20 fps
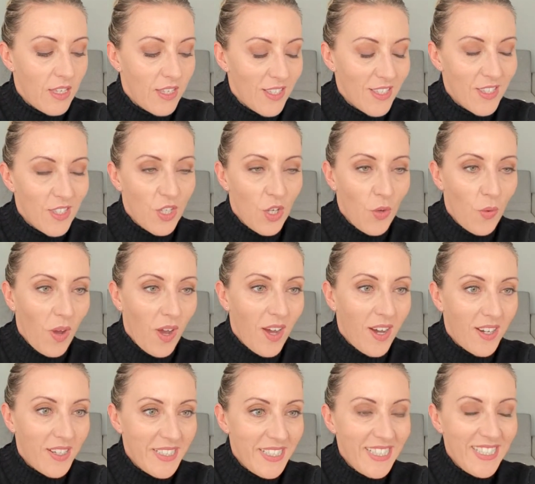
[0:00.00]
So
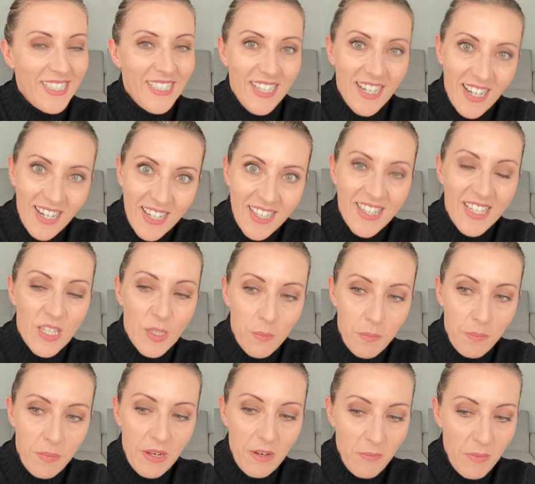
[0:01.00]
there's a
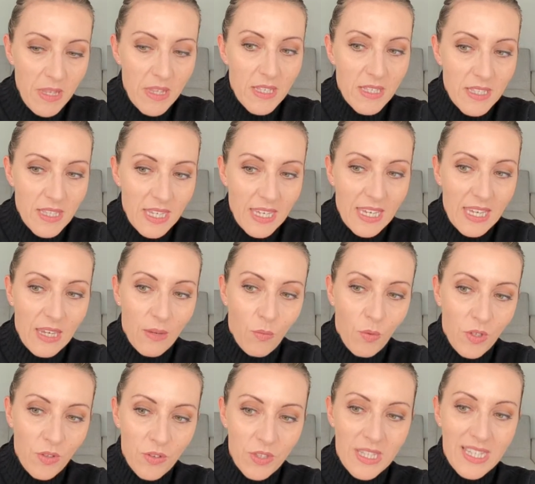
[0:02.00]
bit of me that's thinking,
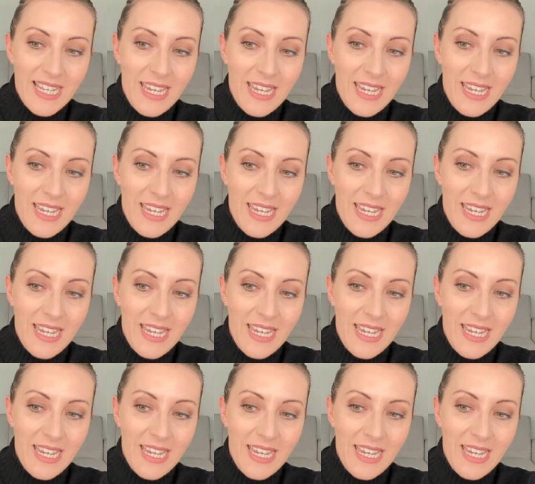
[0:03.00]
well,